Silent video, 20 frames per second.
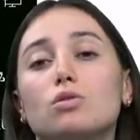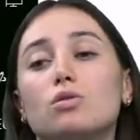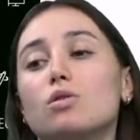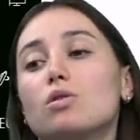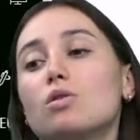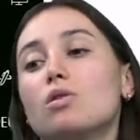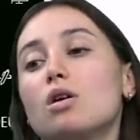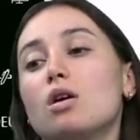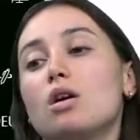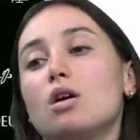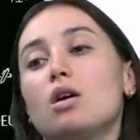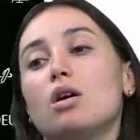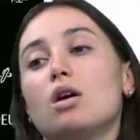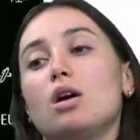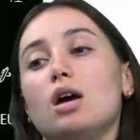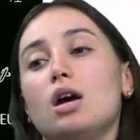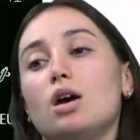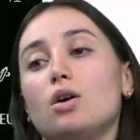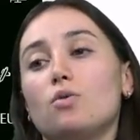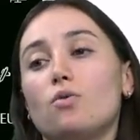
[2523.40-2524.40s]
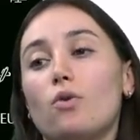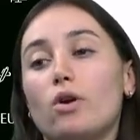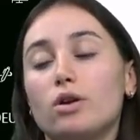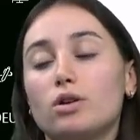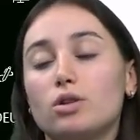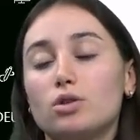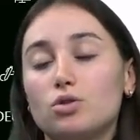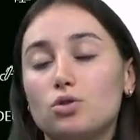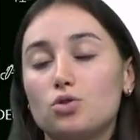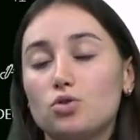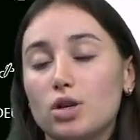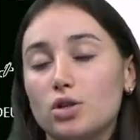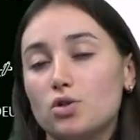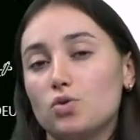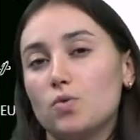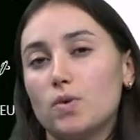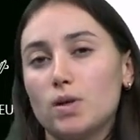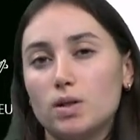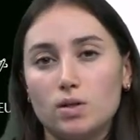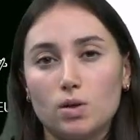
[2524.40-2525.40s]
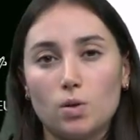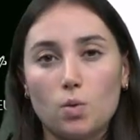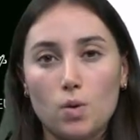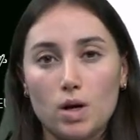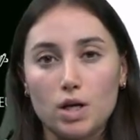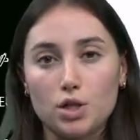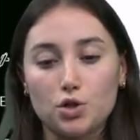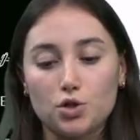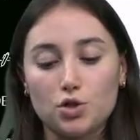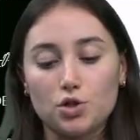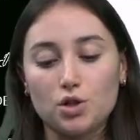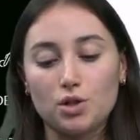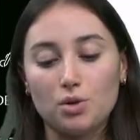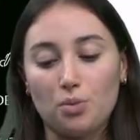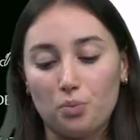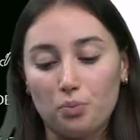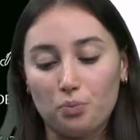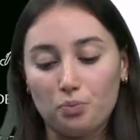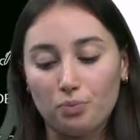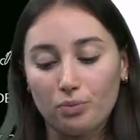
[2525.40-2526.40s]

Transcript: or try to raise a question.